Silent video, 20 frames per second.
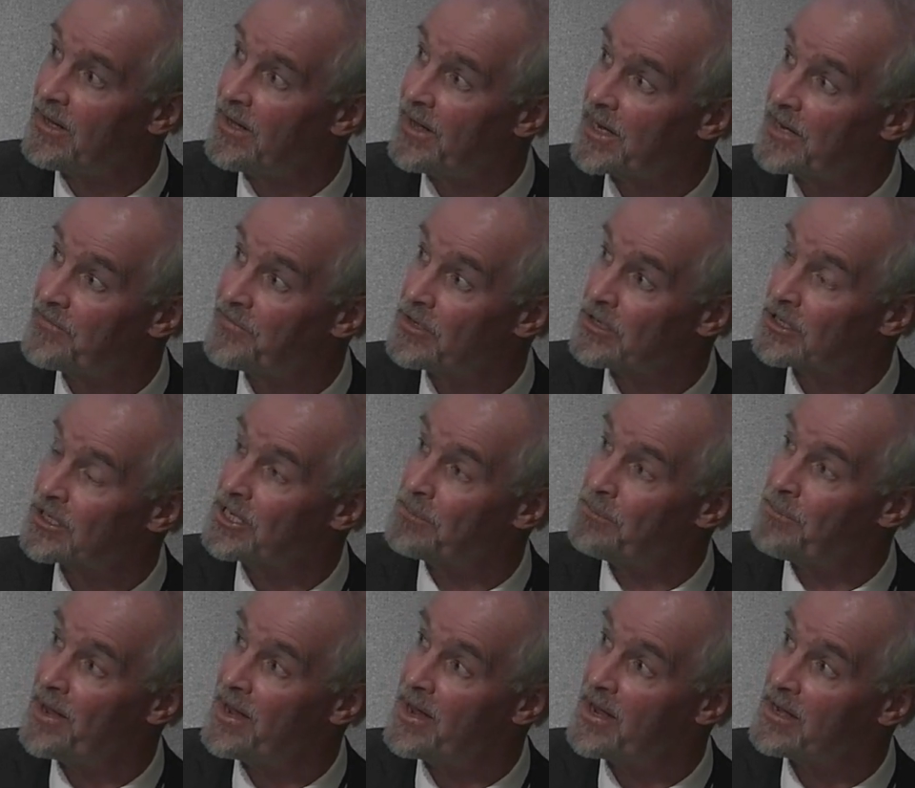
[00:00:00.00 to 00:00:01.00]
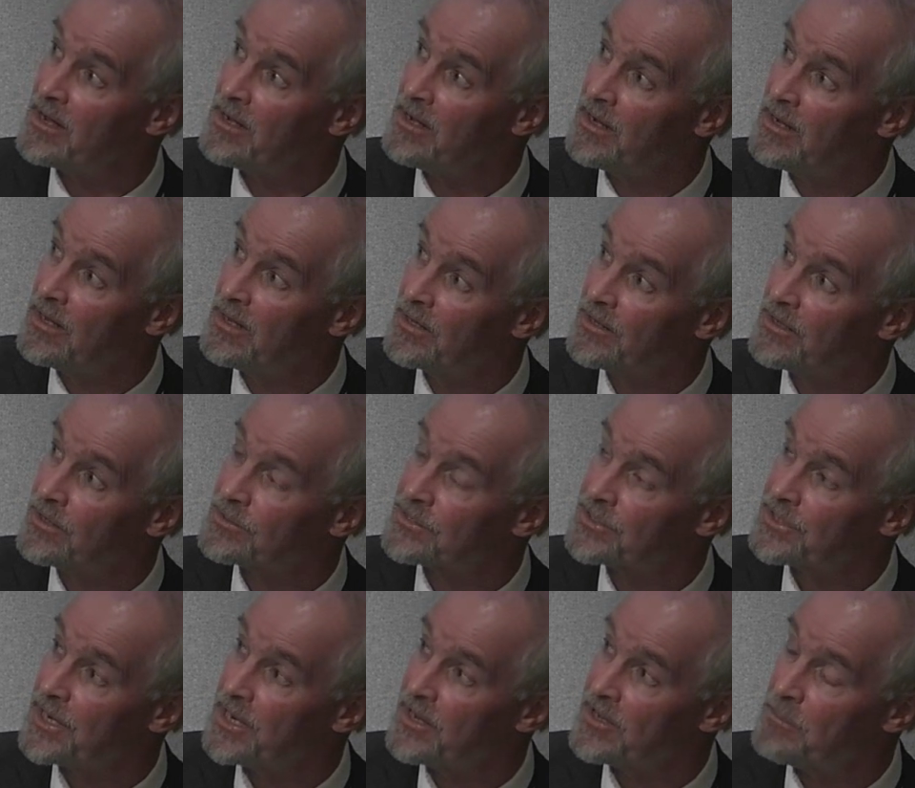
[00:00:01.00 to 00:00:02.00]
And if you look up here, you'll
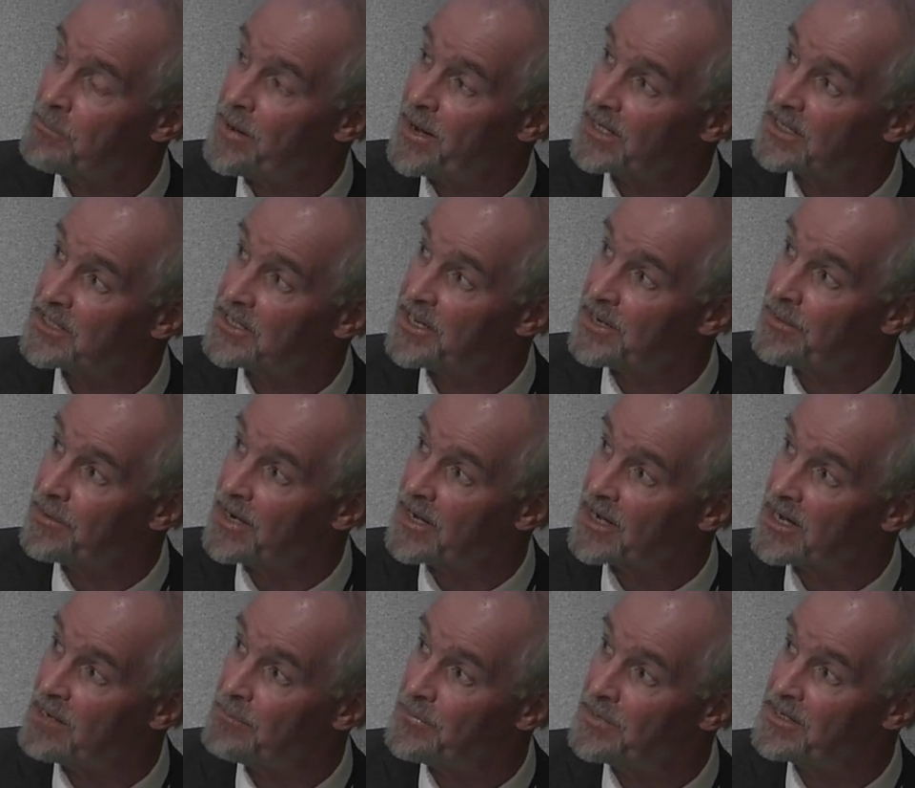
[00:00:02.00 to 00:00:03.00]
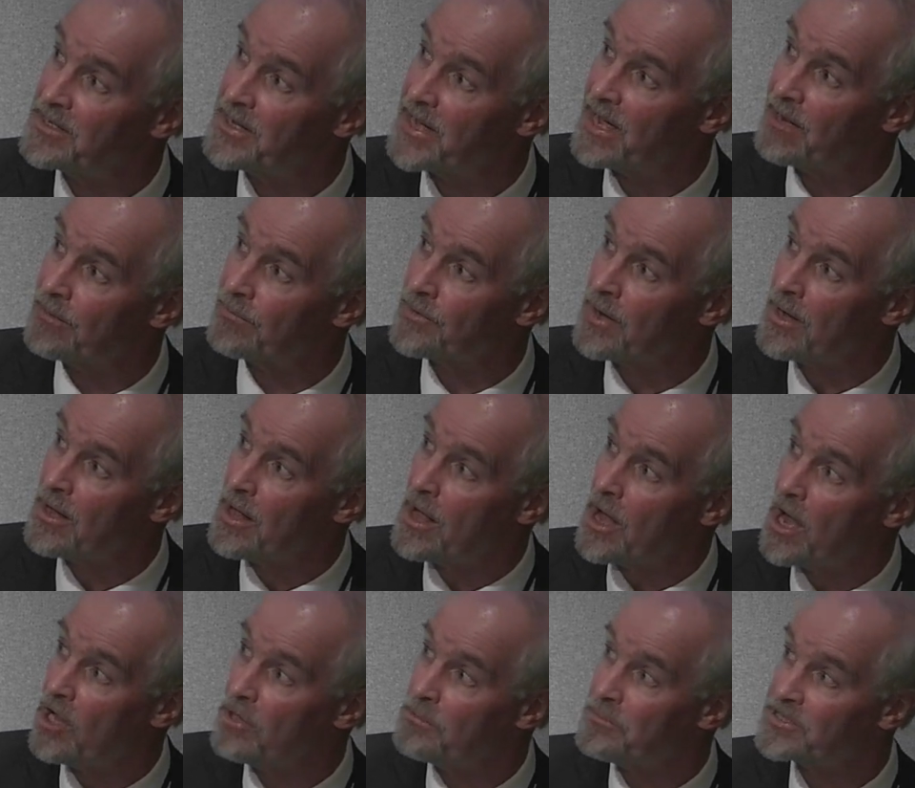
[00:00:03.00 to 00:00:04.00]
see other bacteria coming down,
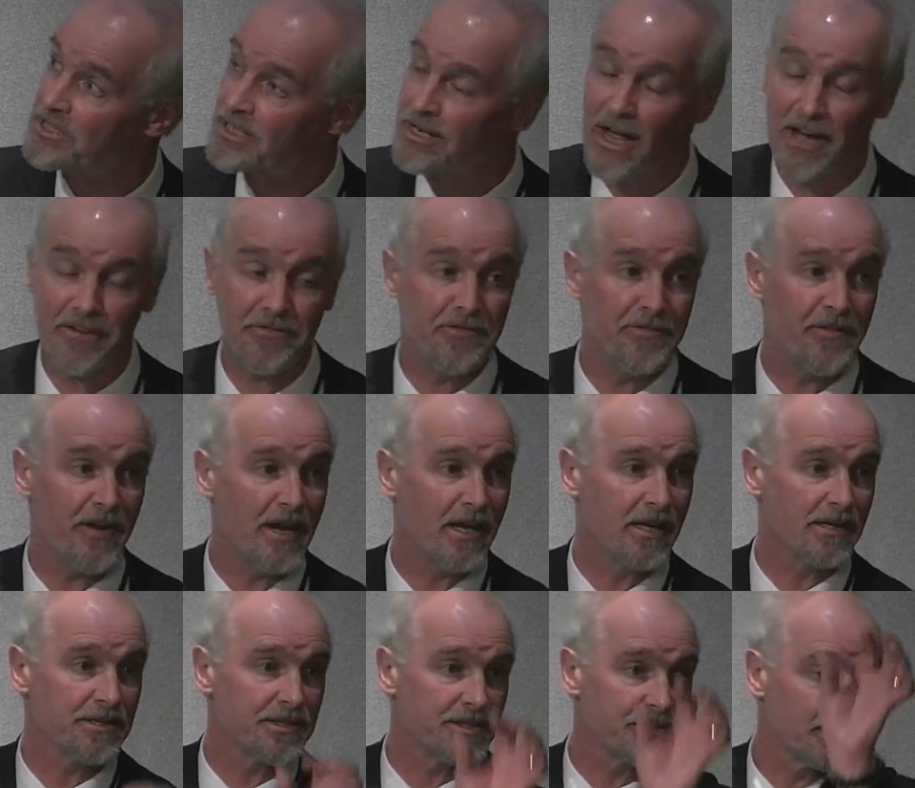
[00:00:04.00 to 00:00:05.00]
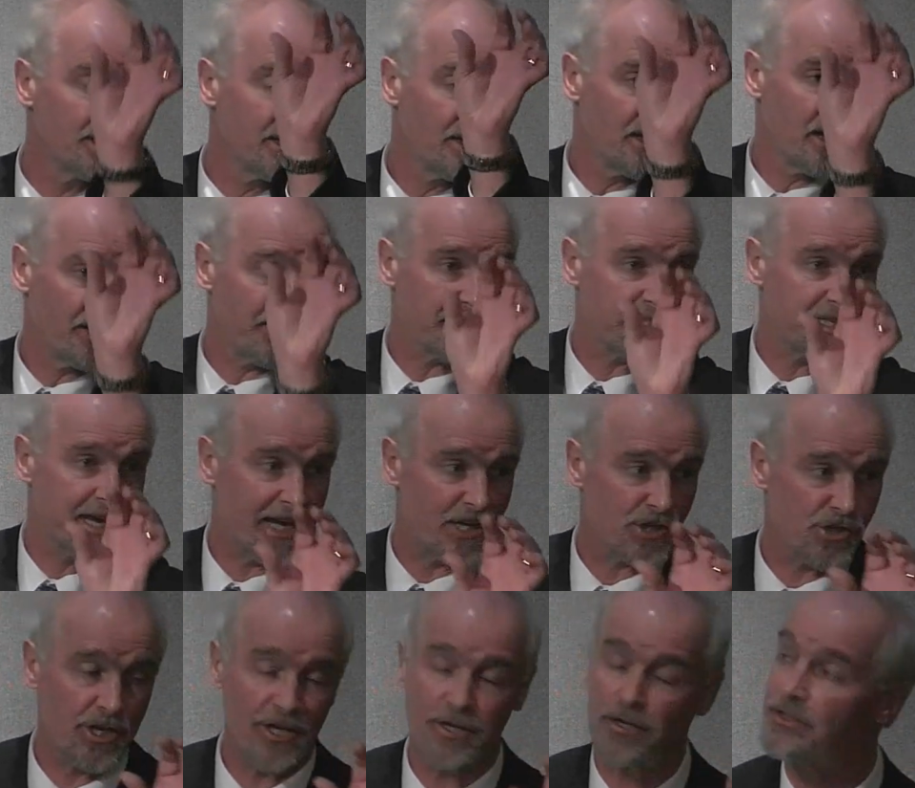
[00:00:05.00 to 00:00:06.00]
almost like fingers, and
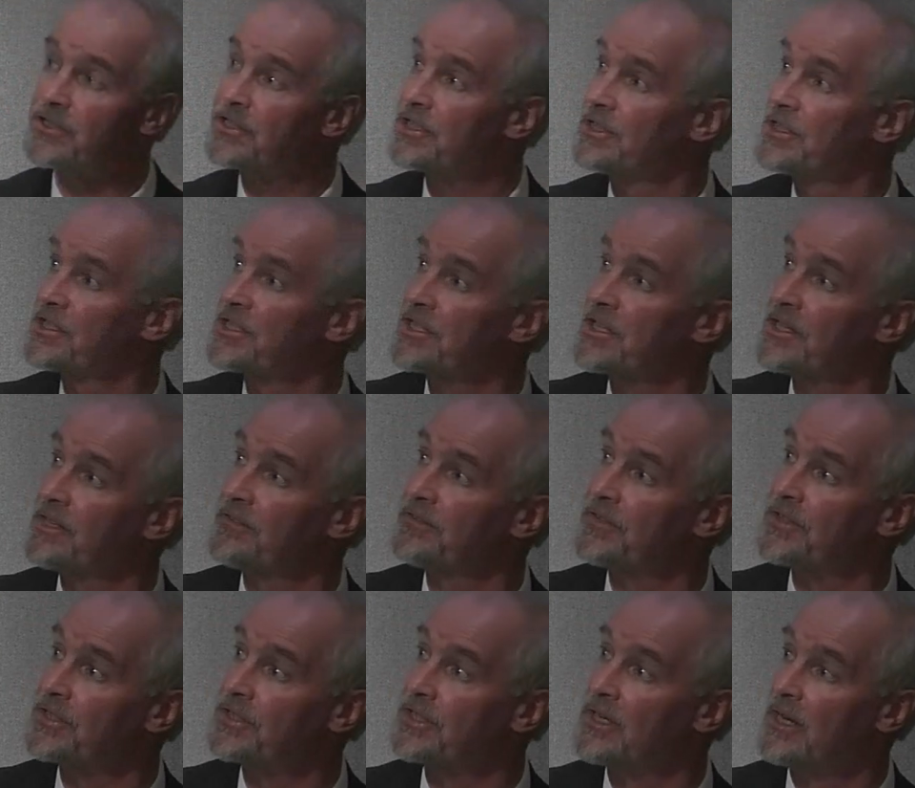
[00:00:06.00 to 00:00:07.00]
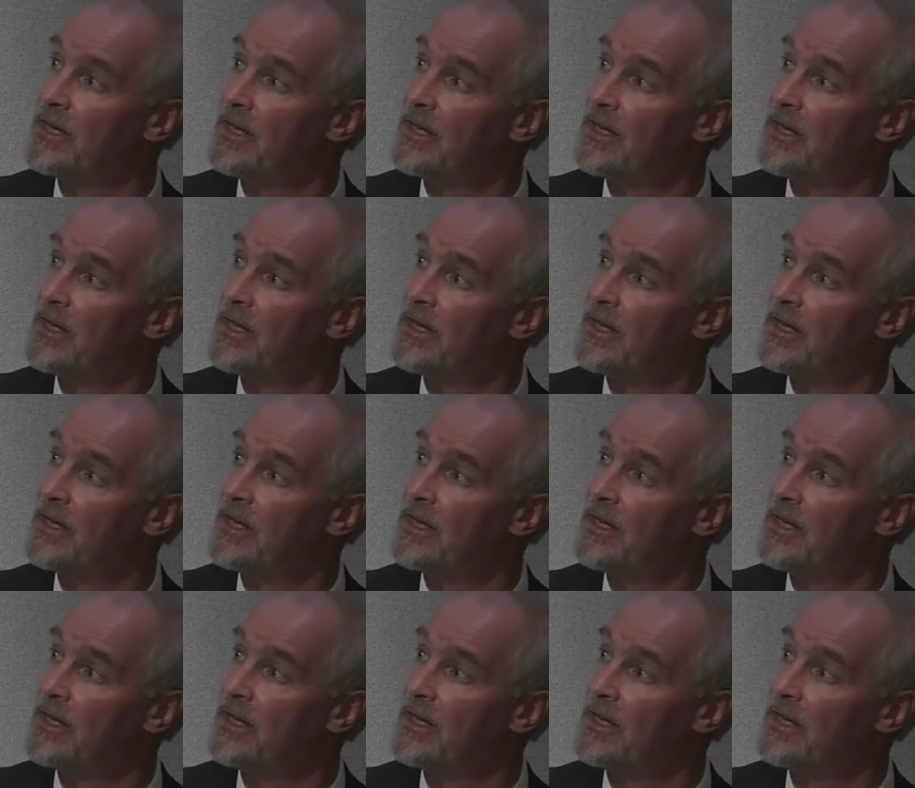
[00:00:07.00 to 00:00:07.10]
attaching onto the surface.